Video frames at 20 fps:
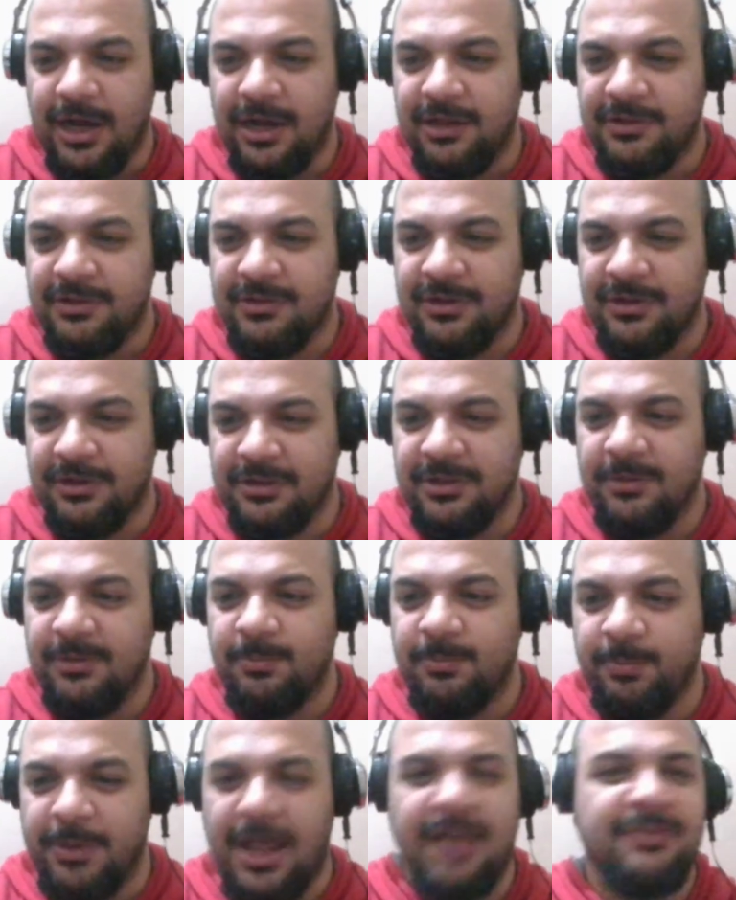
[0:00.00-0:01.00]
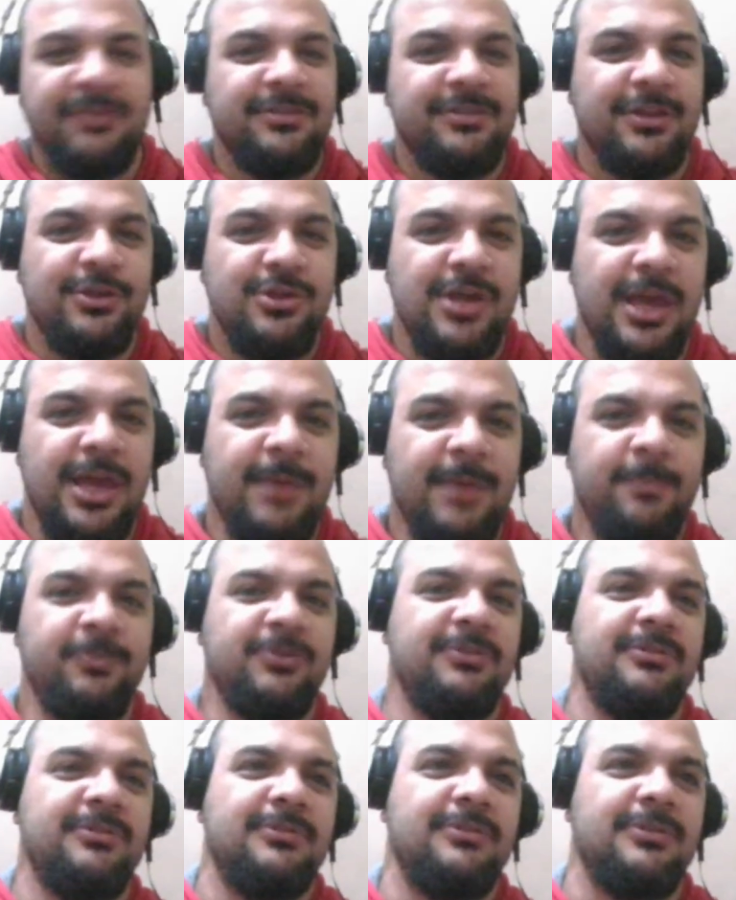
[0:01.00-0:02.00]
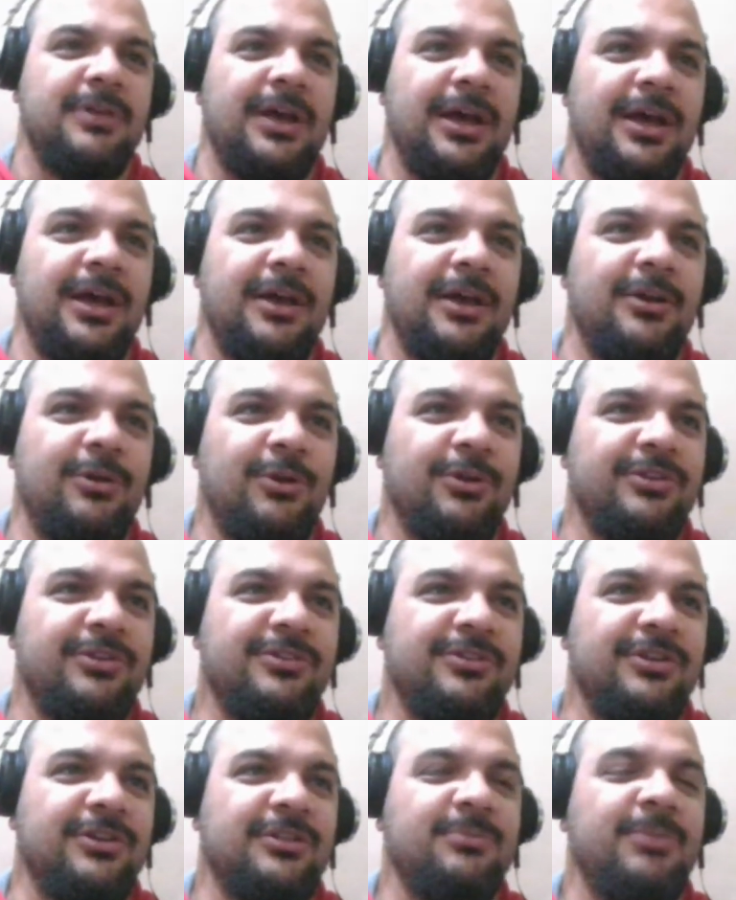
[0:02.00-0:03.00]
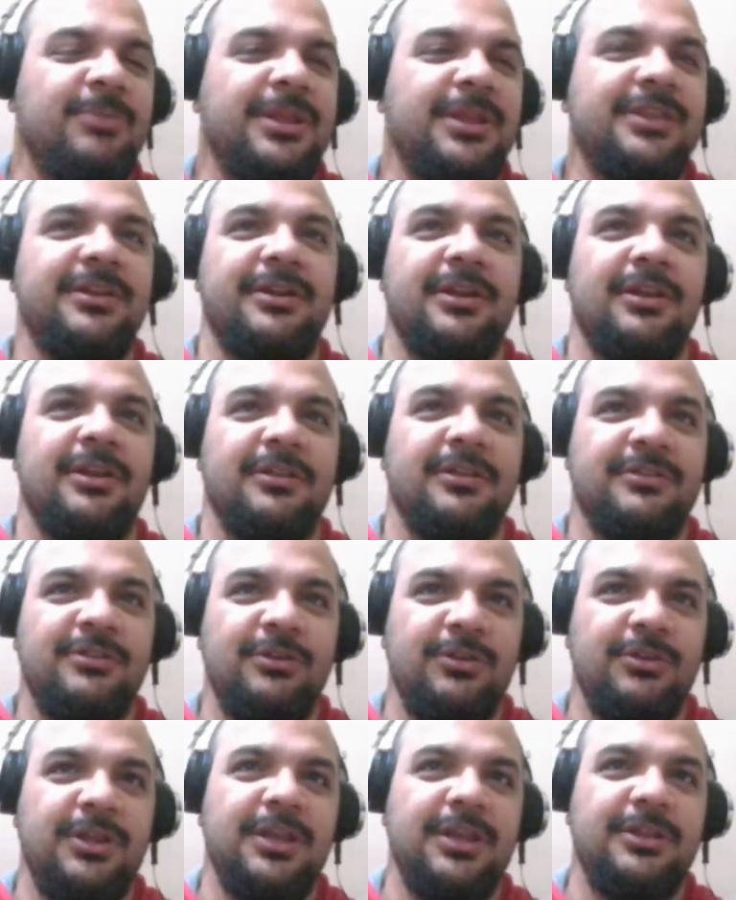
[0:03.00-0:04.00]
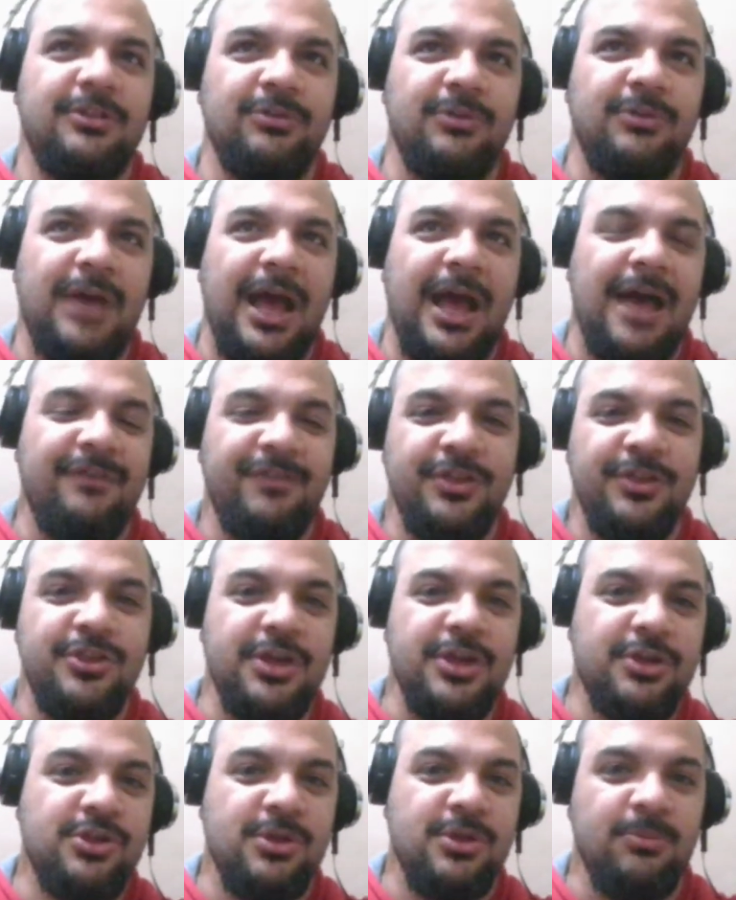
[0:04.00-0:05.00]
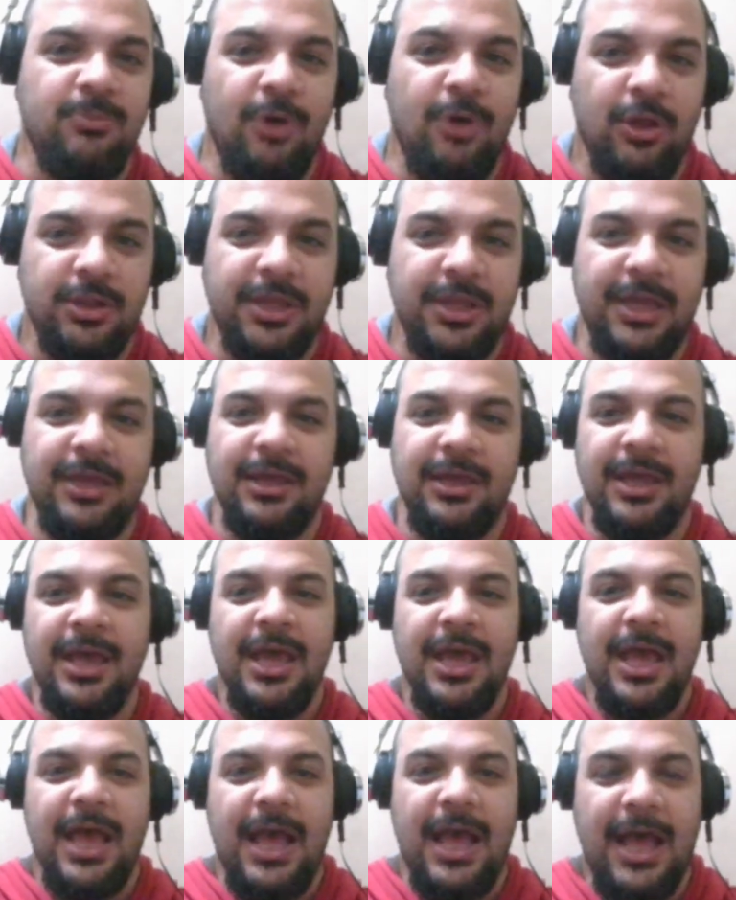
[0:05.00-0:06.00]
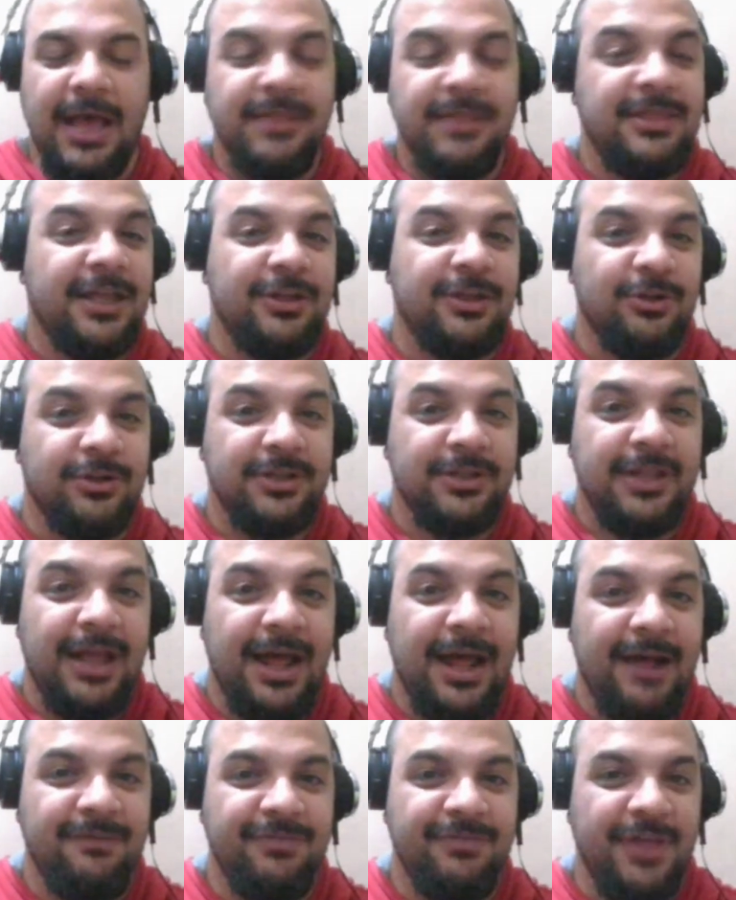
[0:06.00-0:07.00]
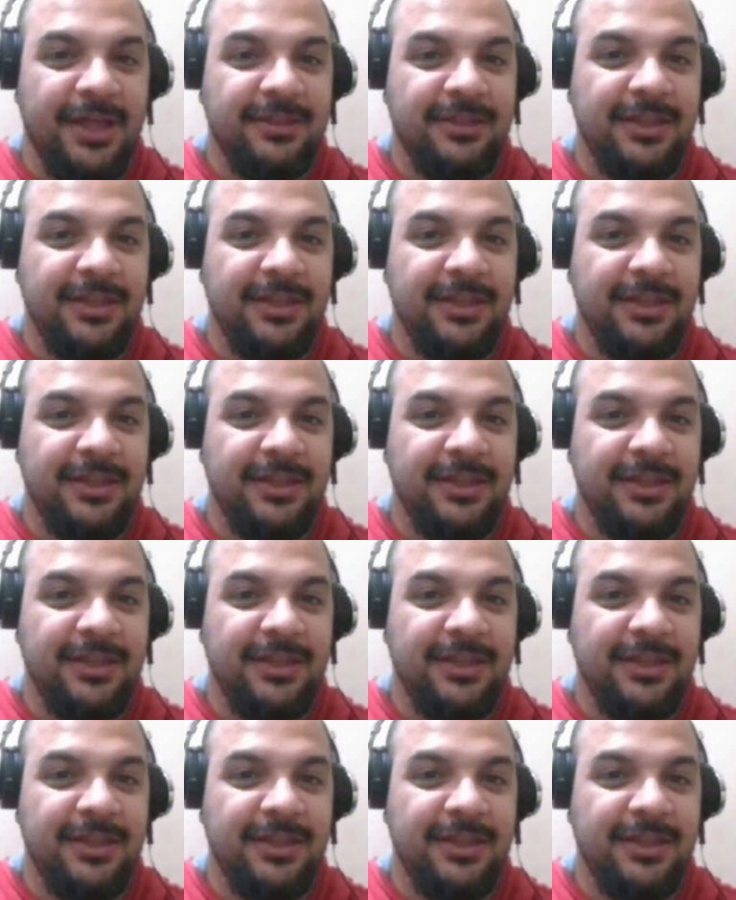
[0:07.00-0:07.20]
certain plastic shapes or certain materials, you need to have injection molding, and they don't have that.